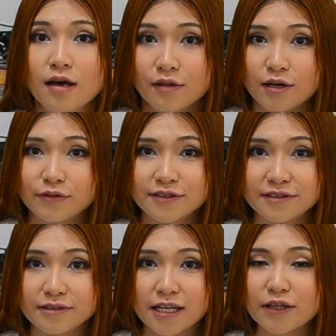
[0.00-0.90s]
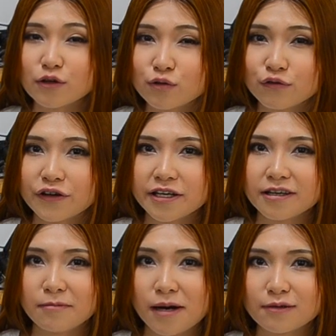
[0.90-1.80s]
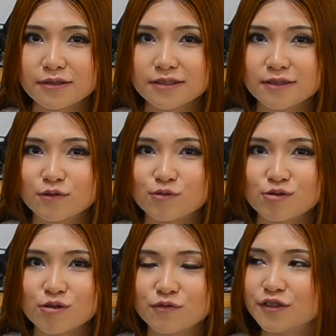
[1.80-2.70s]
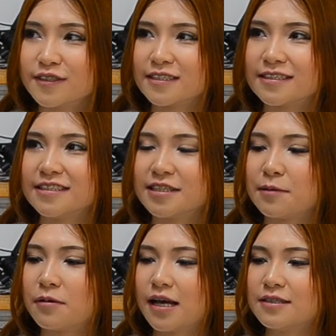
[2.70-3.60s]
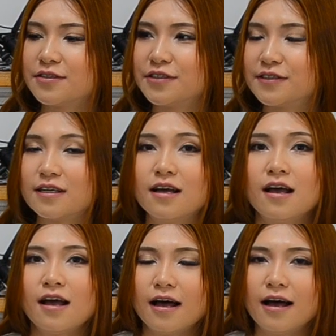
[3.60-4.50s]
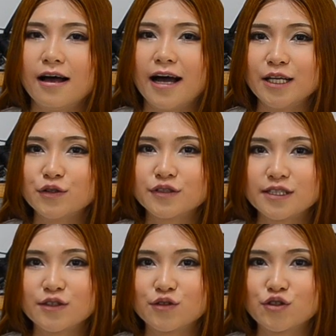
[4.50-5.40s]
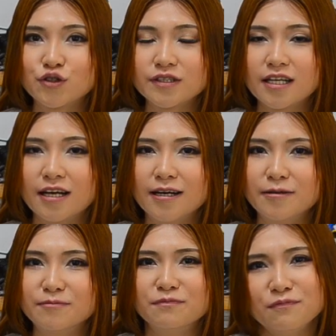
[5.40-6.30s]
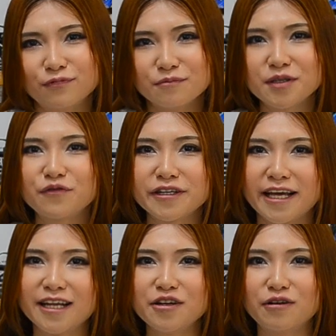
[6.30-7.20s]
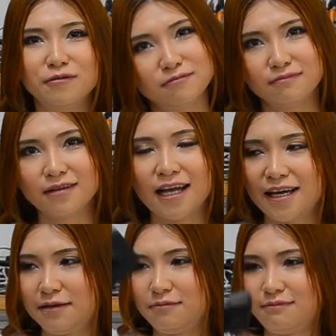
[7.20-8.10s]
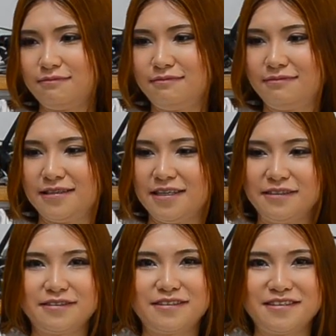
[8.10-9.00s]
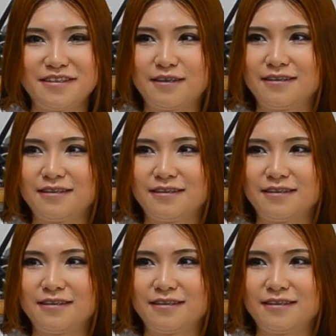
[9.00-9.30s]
there is another cool thing about this Guru 360 stabilizers uh, I use it to shoot um, from different angle, like this.